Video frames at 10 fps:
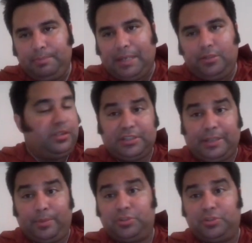using Uhuru as
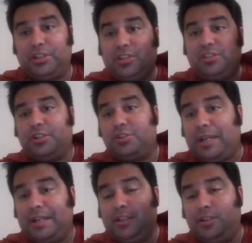an example, just
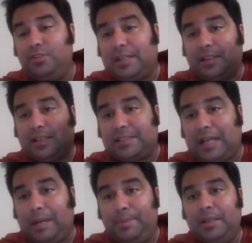as they're trying to use
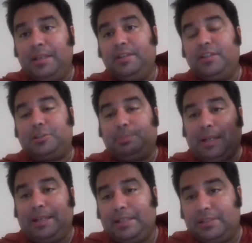Alex Saab,
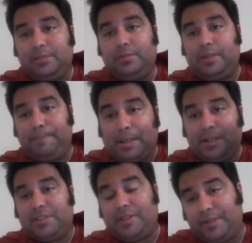despite his the
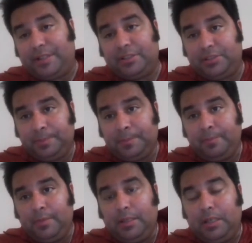abundance of evidence
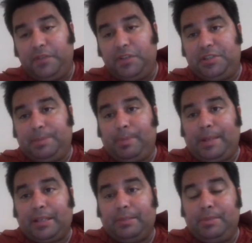of his
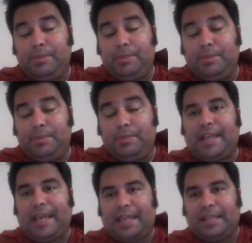diplomatic immunity, to
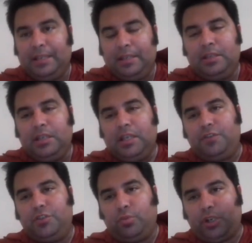say, hey,
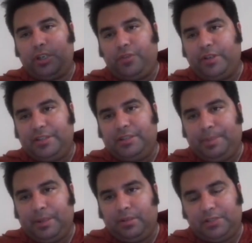if you're working for an
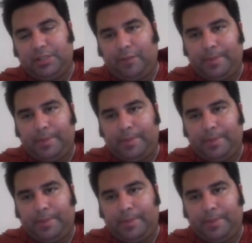anti-imperialist